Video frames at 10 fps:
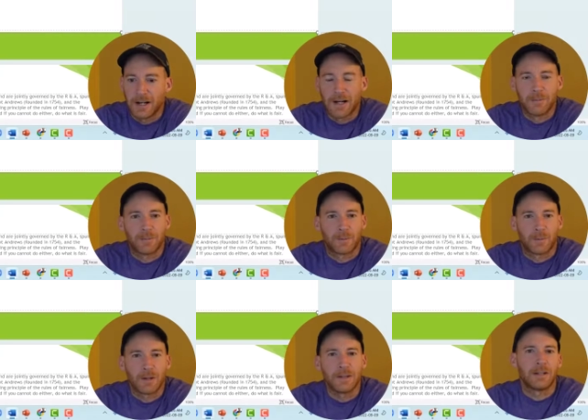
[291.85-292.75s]
Um,
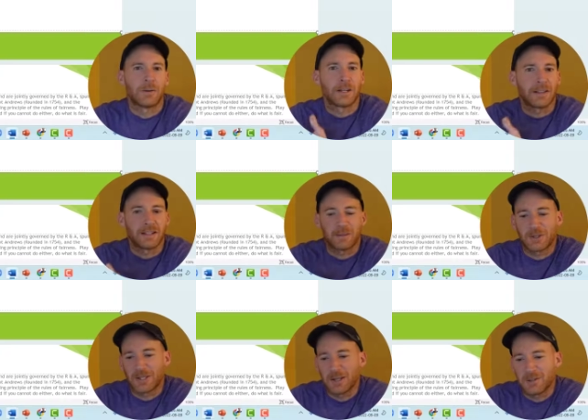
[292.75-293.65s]
one of the annoying things
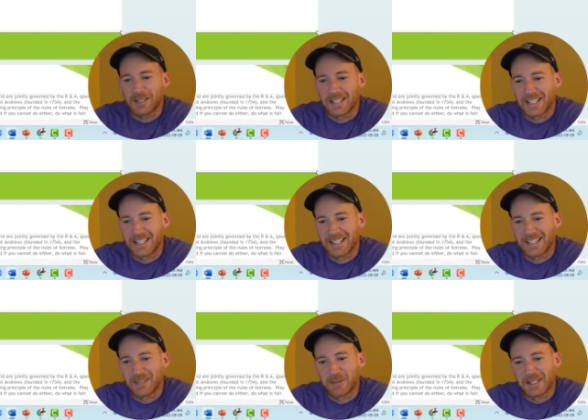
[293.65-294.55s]
about shapes in
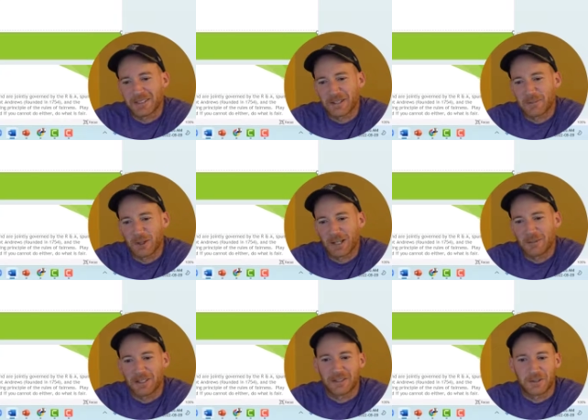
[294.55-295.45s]
uh, these Microsoft
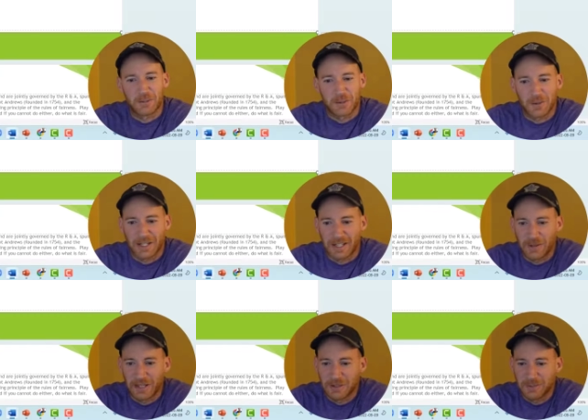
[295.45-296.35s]
programs, it assumes you want an
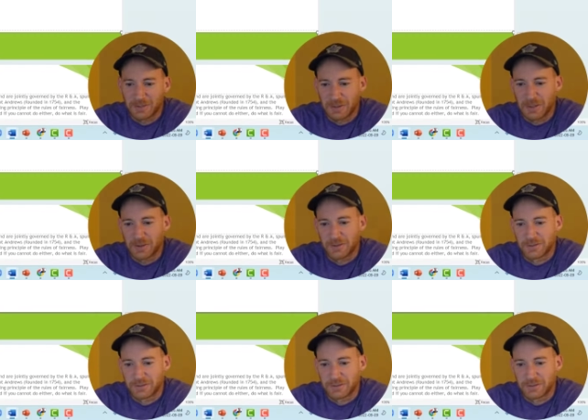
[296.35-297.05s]
outline. So,